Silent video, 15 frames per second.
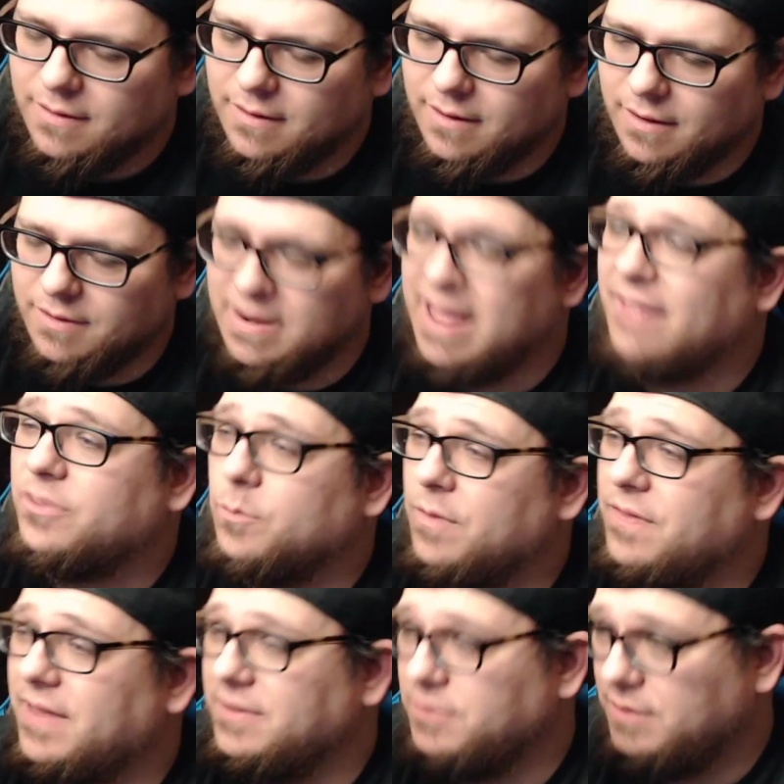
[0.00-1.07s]
Not the one
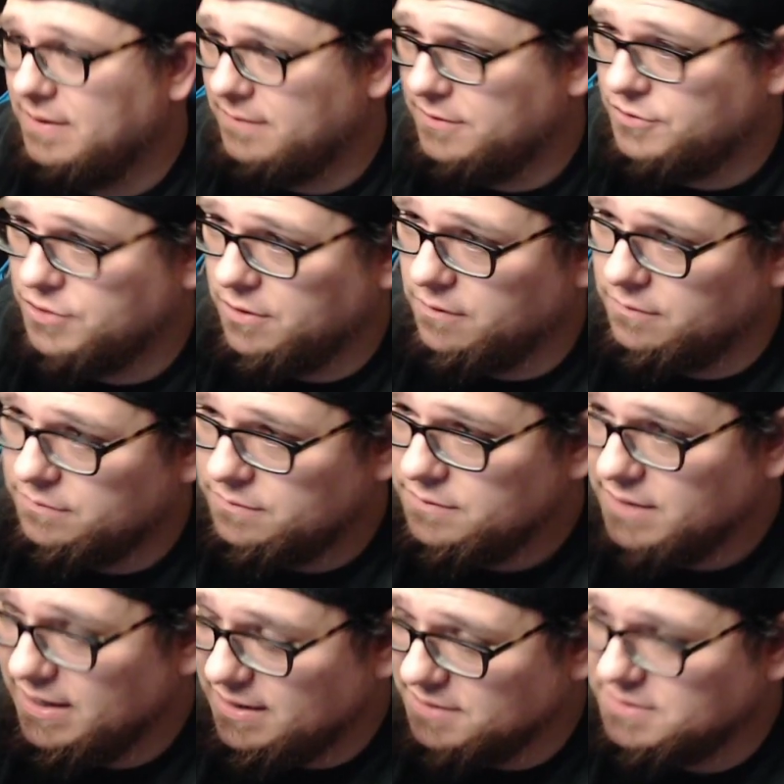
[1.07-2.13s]
that you give to Jill.
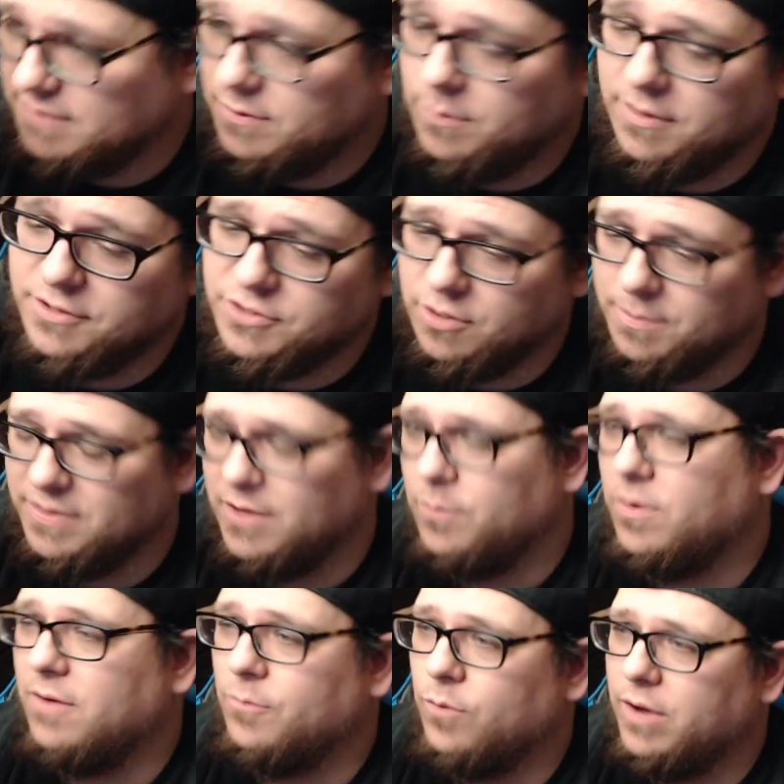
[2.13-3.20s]
He does give the one to Jill, but they
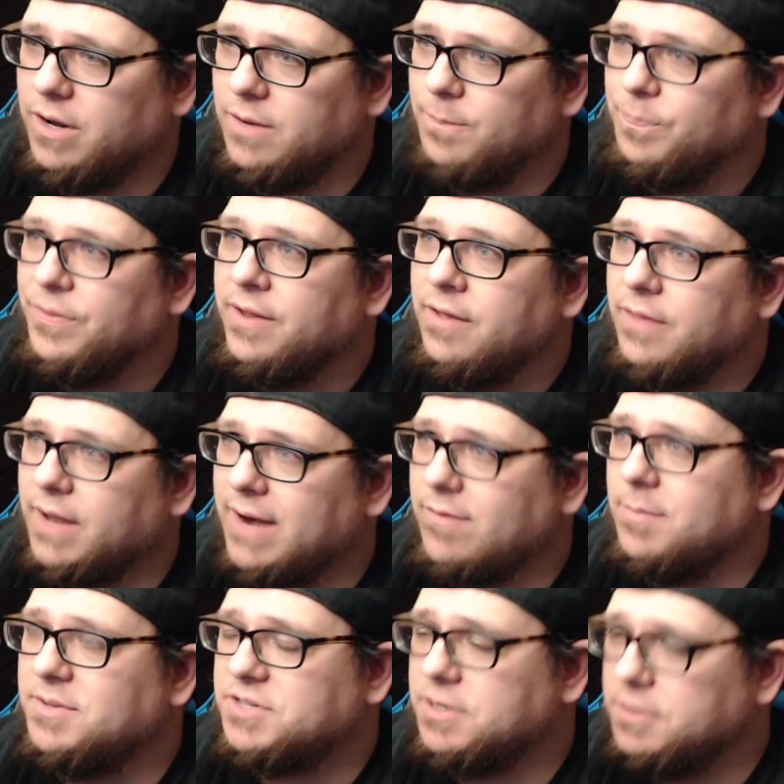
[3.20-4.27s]
want one. The
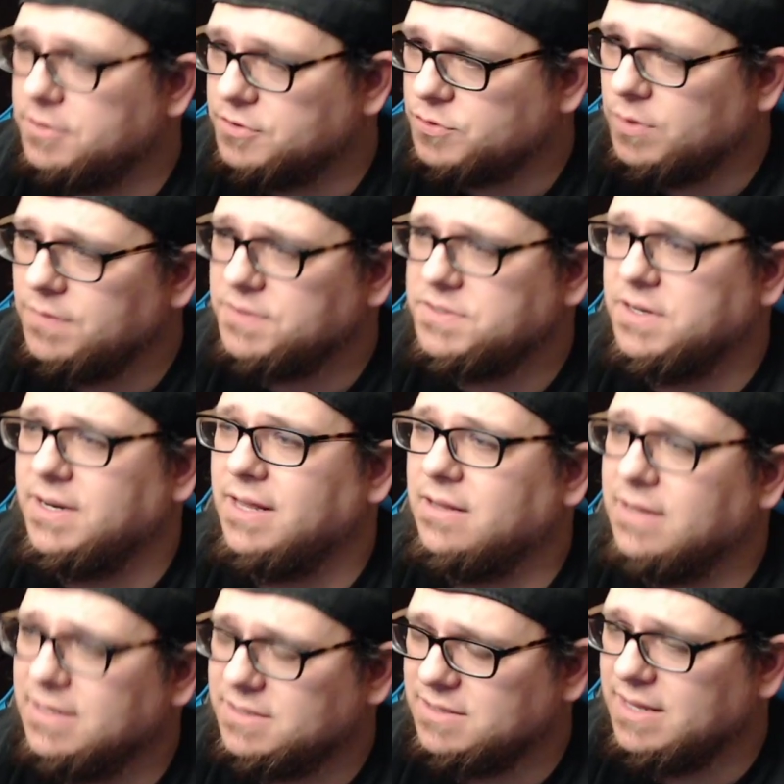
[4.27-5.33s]
government's going to destroy the city
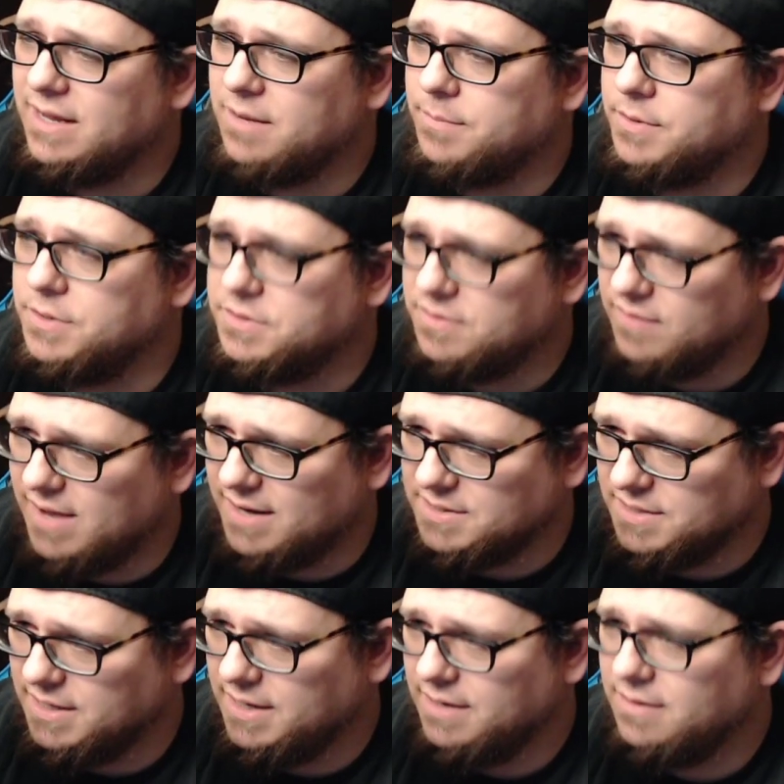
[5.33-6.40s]
unless they can produce the
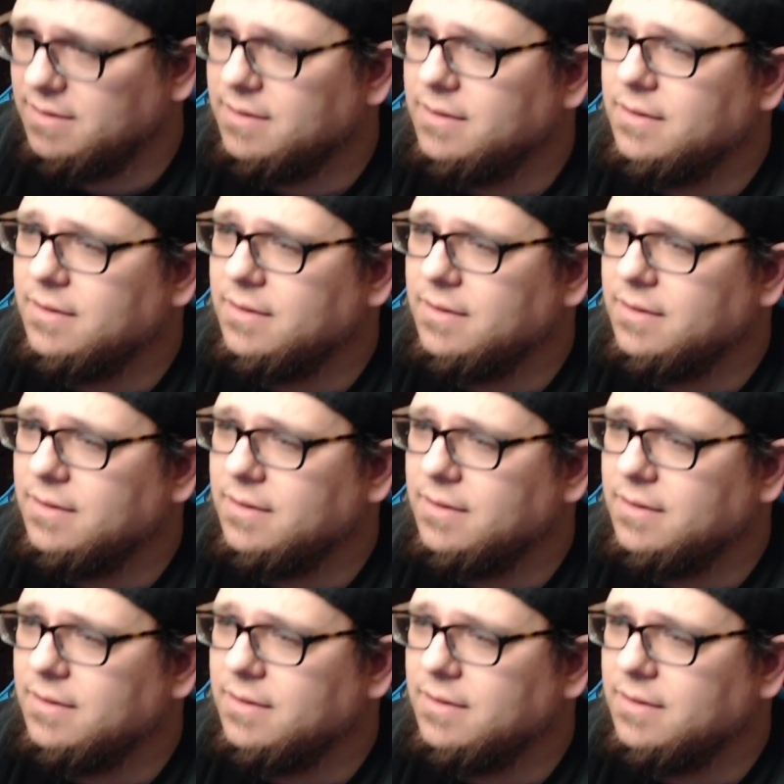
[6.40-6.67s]
vaccine.